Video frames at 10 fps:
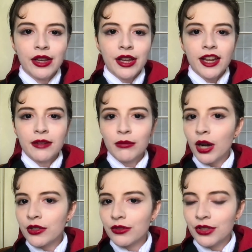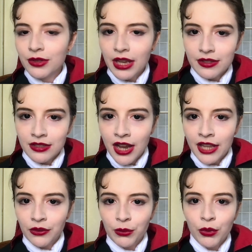In March of 2009,
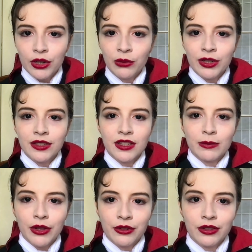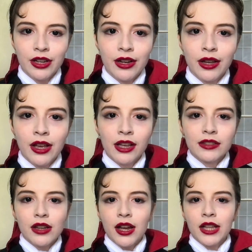the reporting witness's mother-in-law
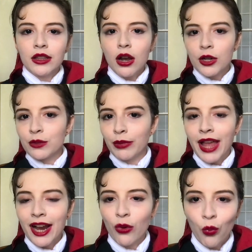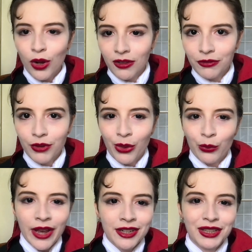saw a large black wolf with
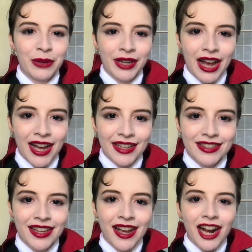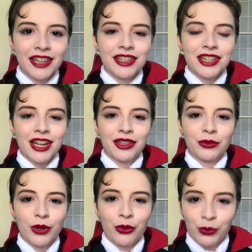red glowing eyes on the Chandler
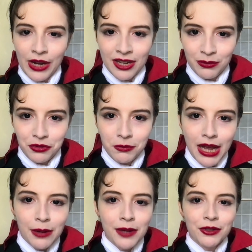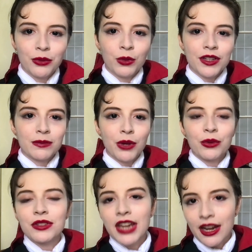Road ramp. However, what is
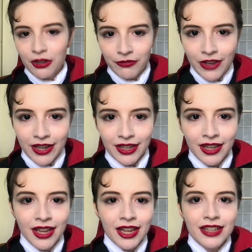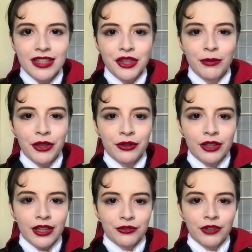most terrifying is that the
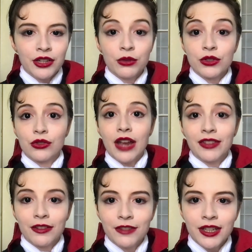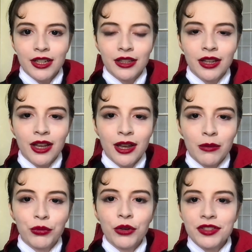mother-in-law's friend who was driving the vehicle
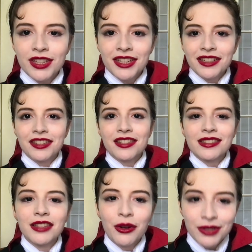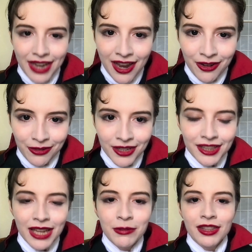proceeded to slow down,
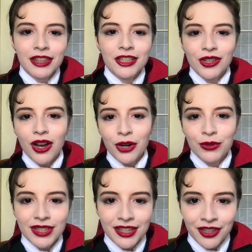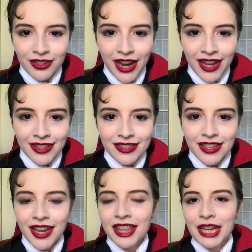claiming that the dog was in her head,
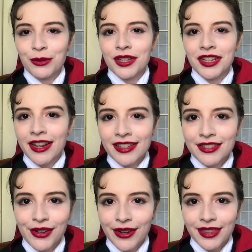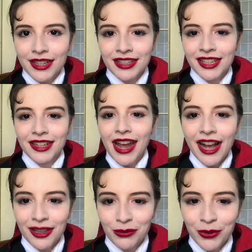saying that it was a nice dog that needed
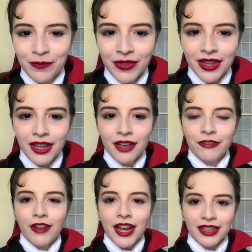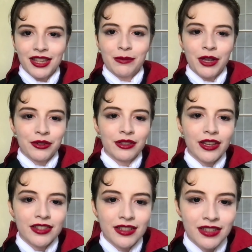help. Finally, the mother-in-law
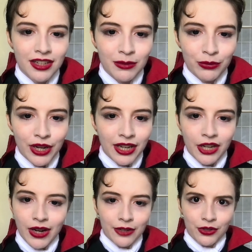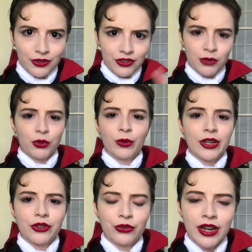succeeded in breaking her out of her super
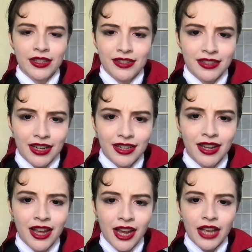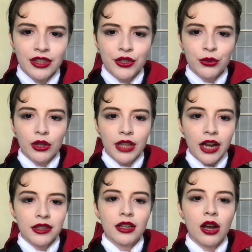weird trance state, and the duo
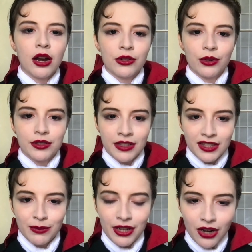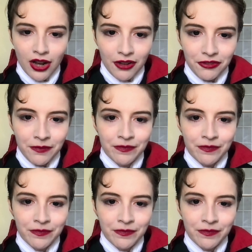locked the car doors and sped off.